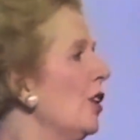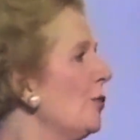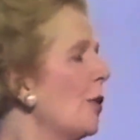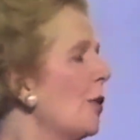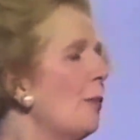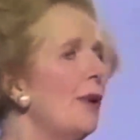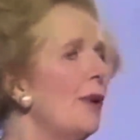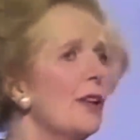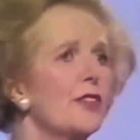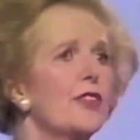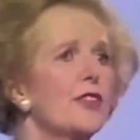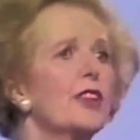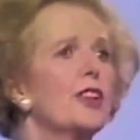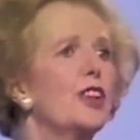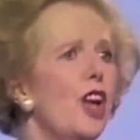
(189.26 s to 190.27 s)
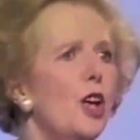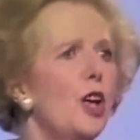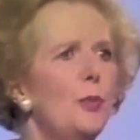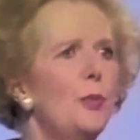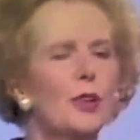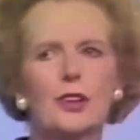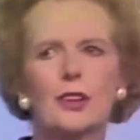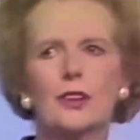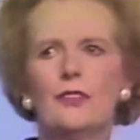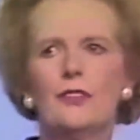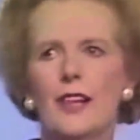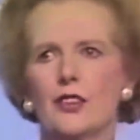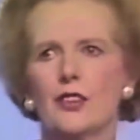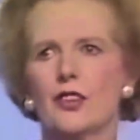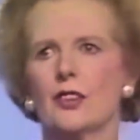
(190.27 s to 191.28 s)
We've proposed a global
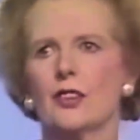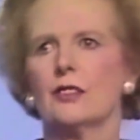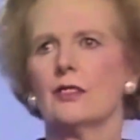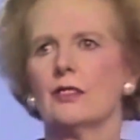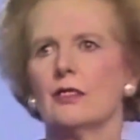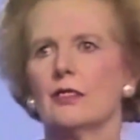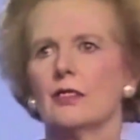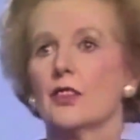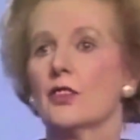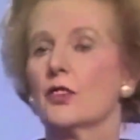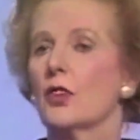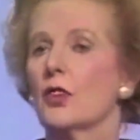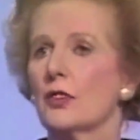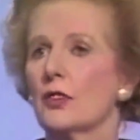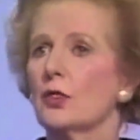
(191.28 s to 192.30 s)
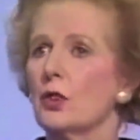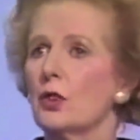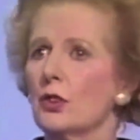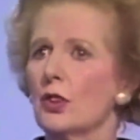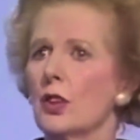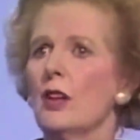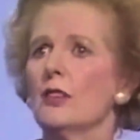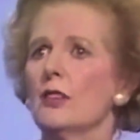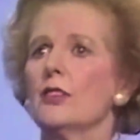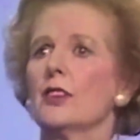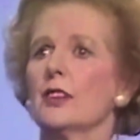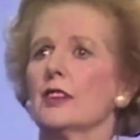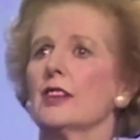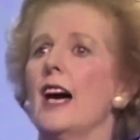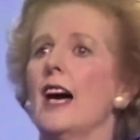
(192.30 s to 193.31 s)
convention, a sort of good
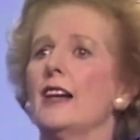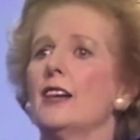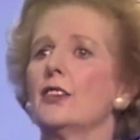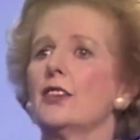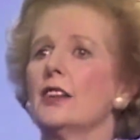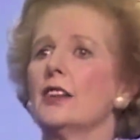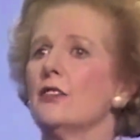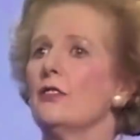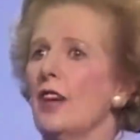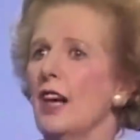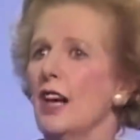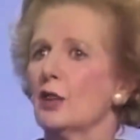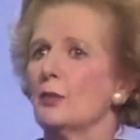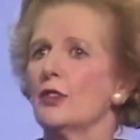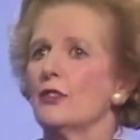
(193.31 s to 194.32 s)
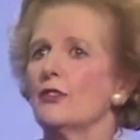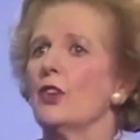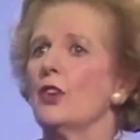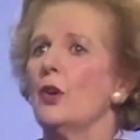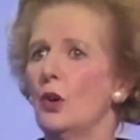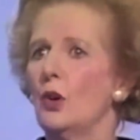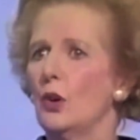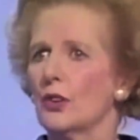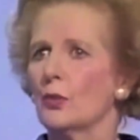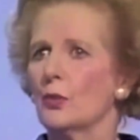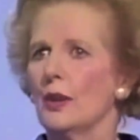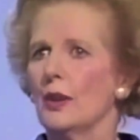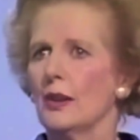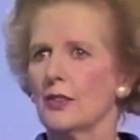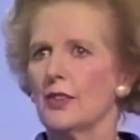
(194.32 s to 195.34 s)
conduct guide to the environment for
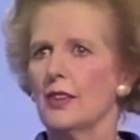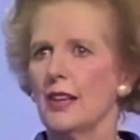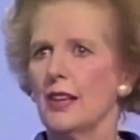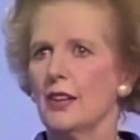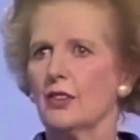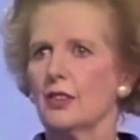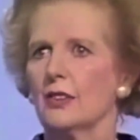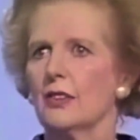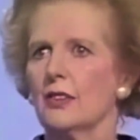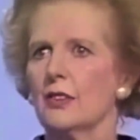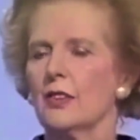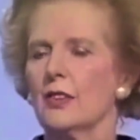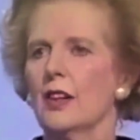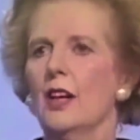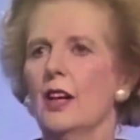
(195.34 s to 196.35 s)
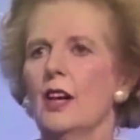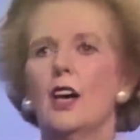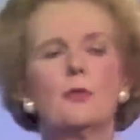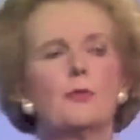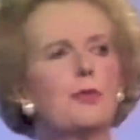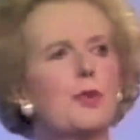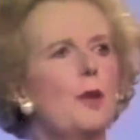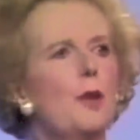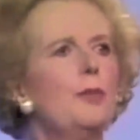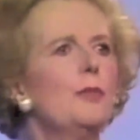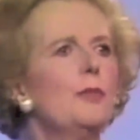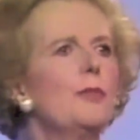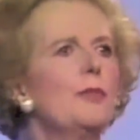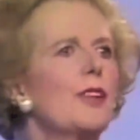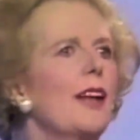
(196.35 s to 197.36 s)
all the world's nations on
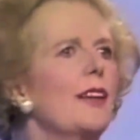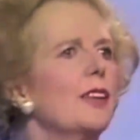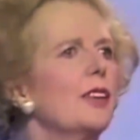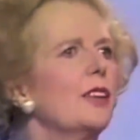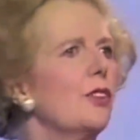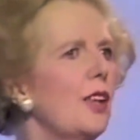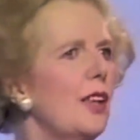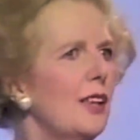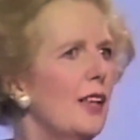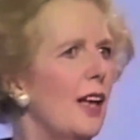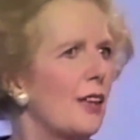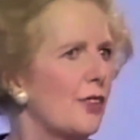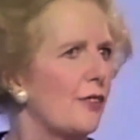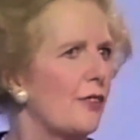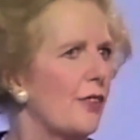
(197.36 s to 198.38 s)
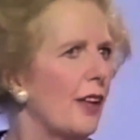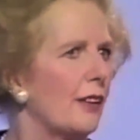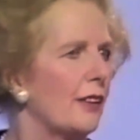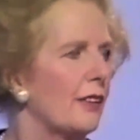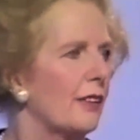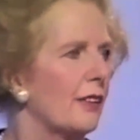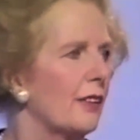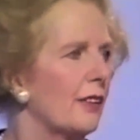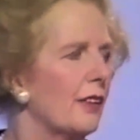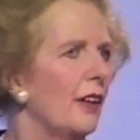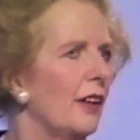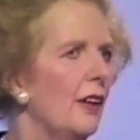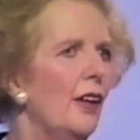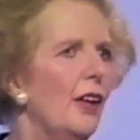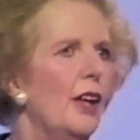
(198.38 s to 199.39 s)
problems like the greenhouse effect.
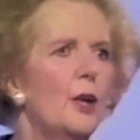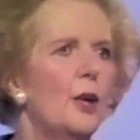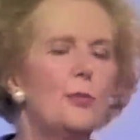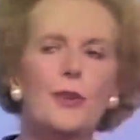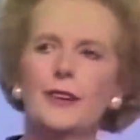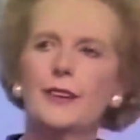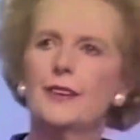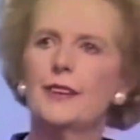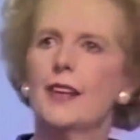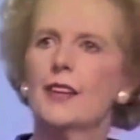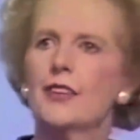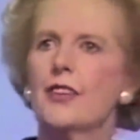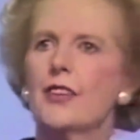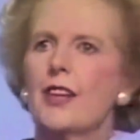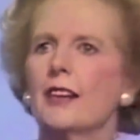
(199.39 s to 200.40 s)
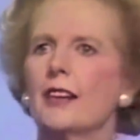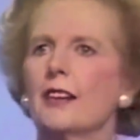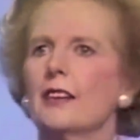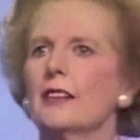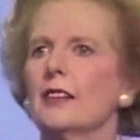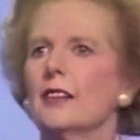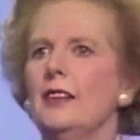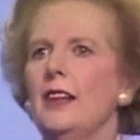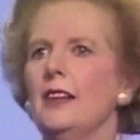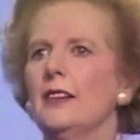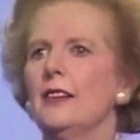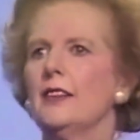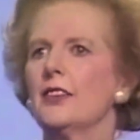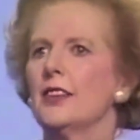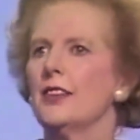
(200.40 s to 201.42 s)
Britain has taken
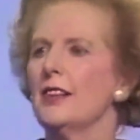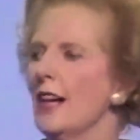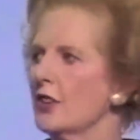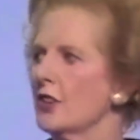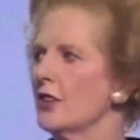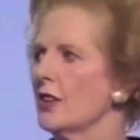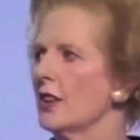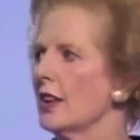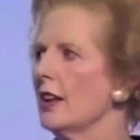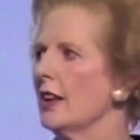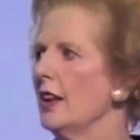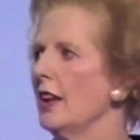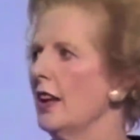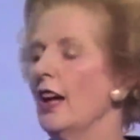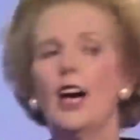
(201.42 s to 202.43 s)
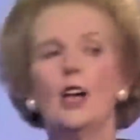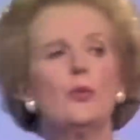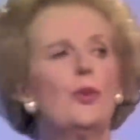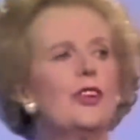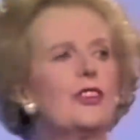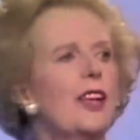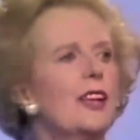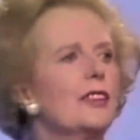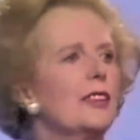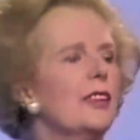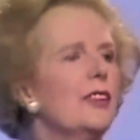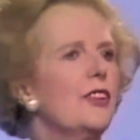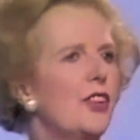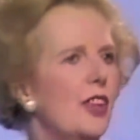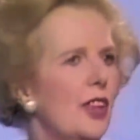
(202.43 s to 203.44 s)
the lead internationally and we
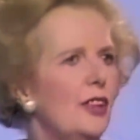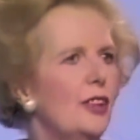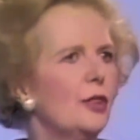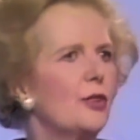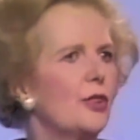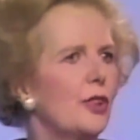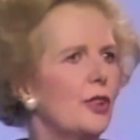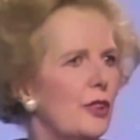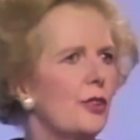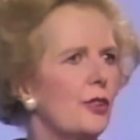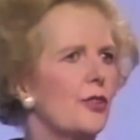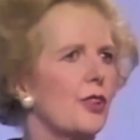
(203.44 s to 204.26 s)
shall continue to